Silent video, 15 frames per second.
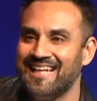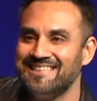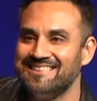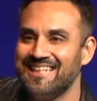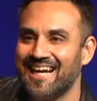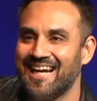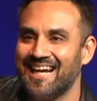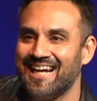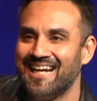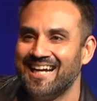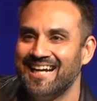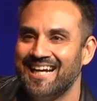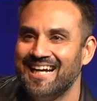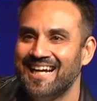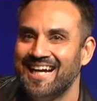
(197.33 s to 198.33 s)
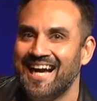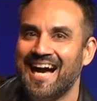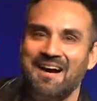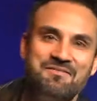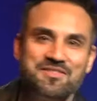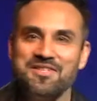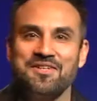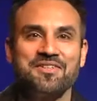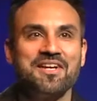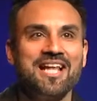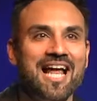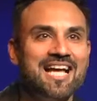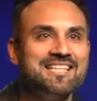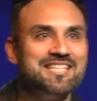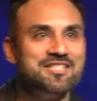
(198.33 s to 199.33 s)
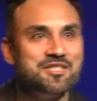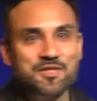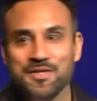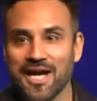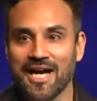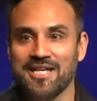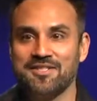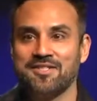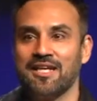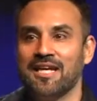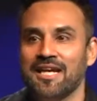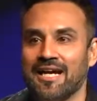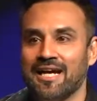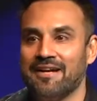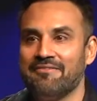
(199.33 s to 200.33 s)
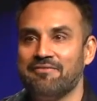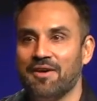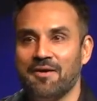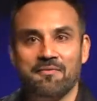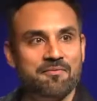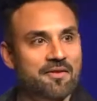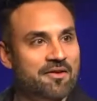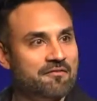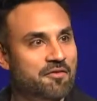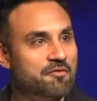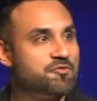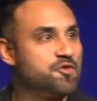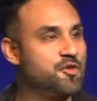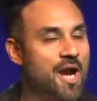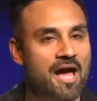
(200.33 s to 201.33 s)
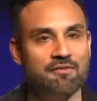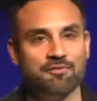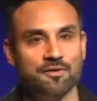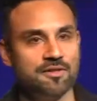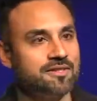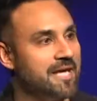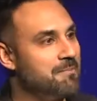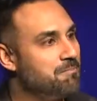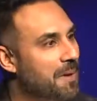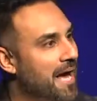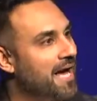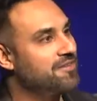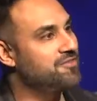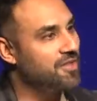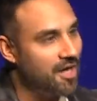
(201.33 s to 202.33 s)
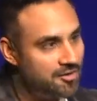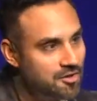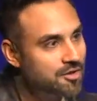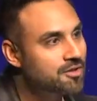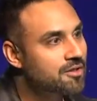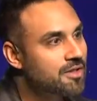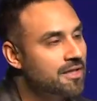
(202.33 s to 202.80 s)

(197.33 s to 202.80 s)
I'm so glad that you guys have traveled and passed other